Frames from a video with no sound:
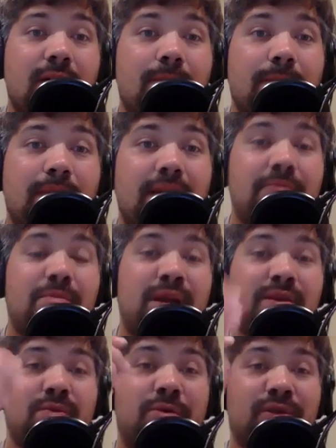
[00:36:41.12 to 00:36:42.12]
And because
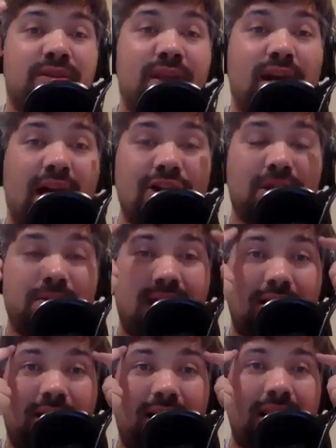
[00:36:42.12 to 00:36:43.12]
we were seeing eye shine, we had
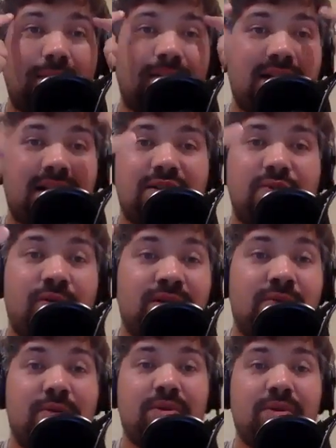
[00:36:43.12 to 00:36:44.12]
our headlamps on. That's the
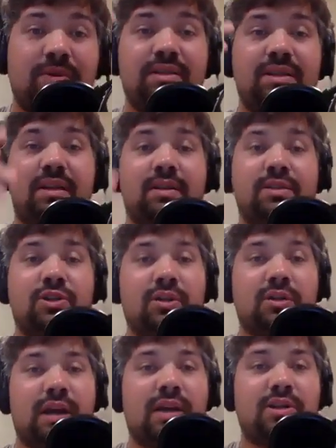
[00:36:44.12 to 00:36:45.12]
reason we were seeing the
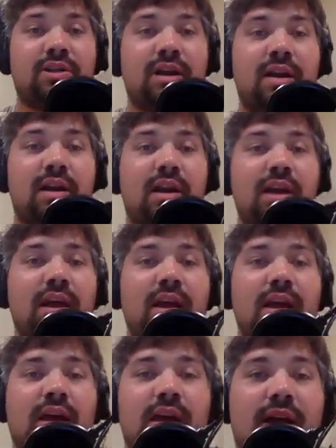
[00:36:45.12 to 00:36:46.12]
eye shine.
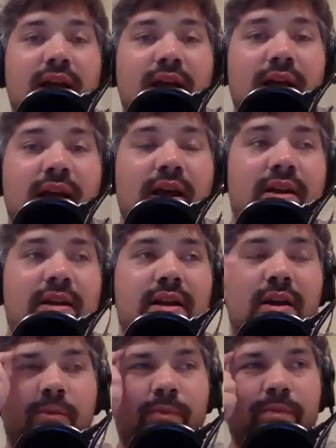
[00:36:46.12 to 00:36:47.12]
And
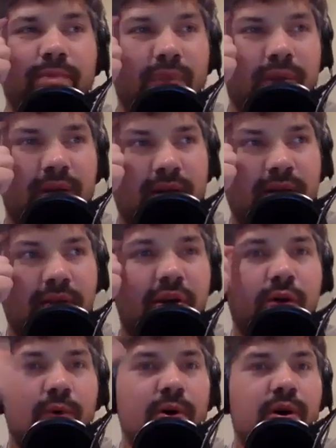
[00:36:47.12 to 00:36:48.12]

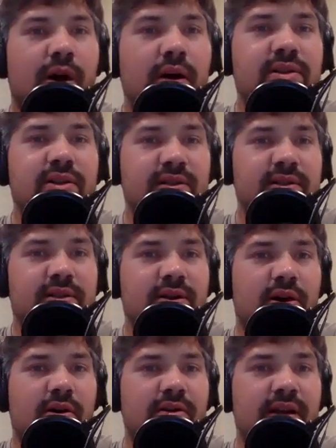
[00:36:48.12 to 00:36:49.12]
there were hunters
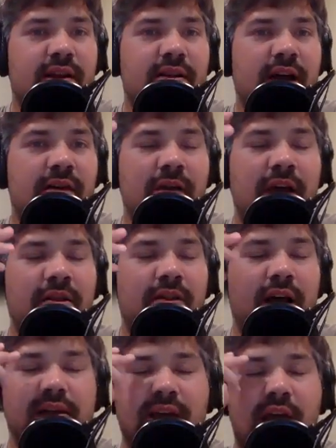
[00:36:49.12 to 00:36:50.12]
all day there. I
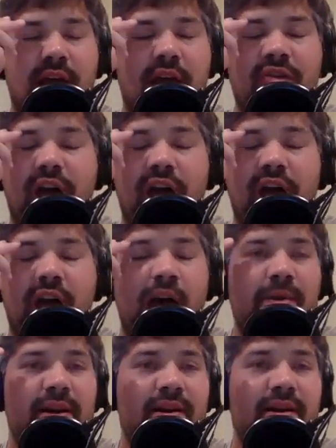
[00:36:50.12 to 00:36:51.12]
lost count of how many
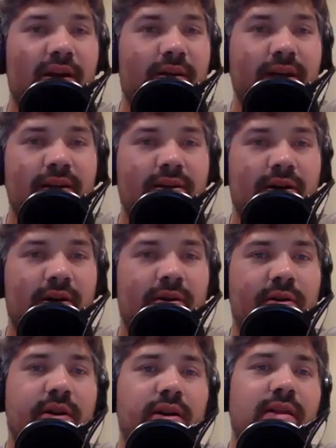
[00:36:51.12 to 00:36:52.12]
deer I saw
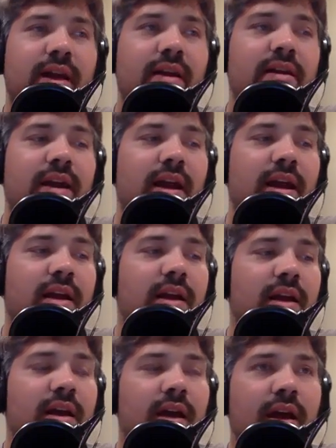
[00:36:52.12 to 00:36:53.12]
that day.
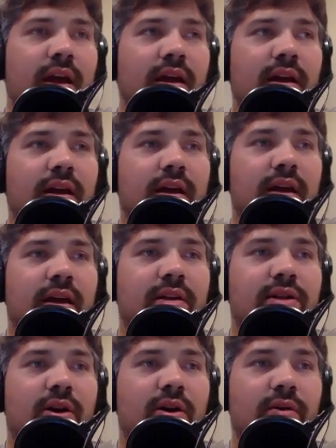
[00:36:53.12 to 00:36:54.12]
And
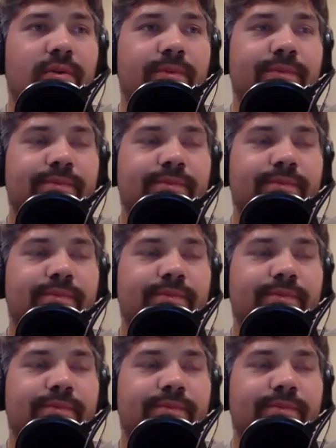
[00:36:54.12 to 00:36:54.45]
so